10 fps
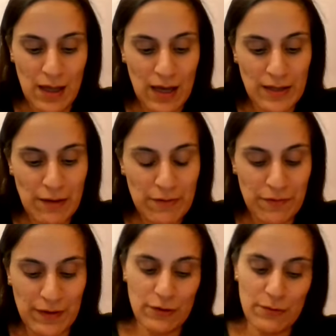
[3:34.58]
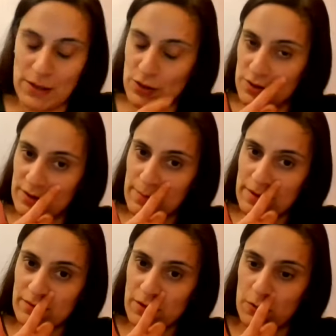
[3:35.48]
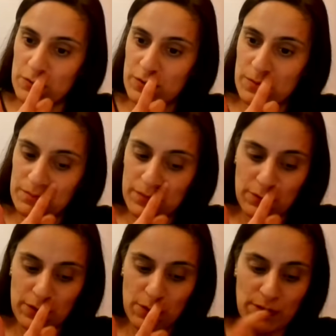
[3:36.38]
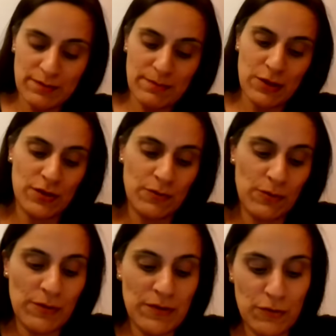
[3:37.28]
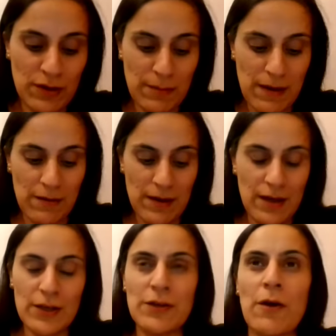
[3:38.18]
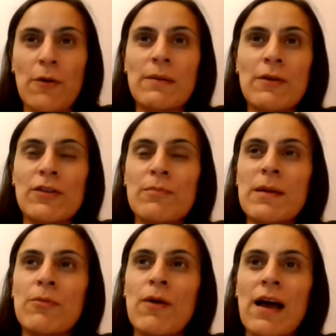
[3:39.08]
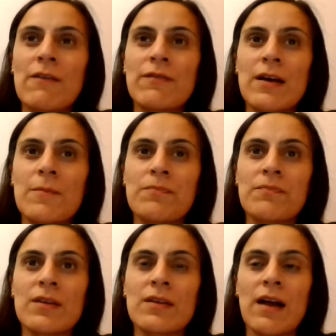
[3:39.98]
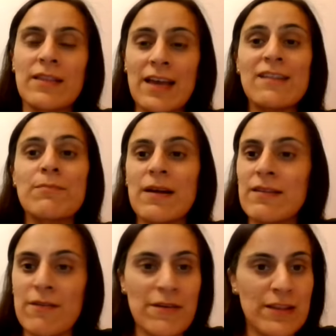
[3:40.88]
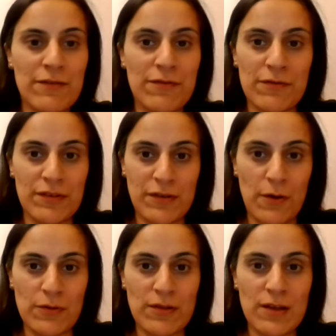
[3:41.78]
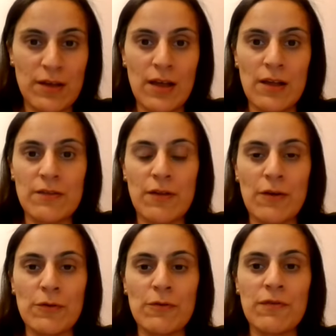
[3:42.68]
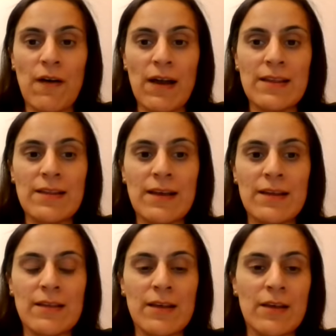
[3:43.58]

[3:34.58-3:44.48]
Another thing to mention is about salt. We always talk about, lots of people have our taste buds are very different for salt. So you'll find that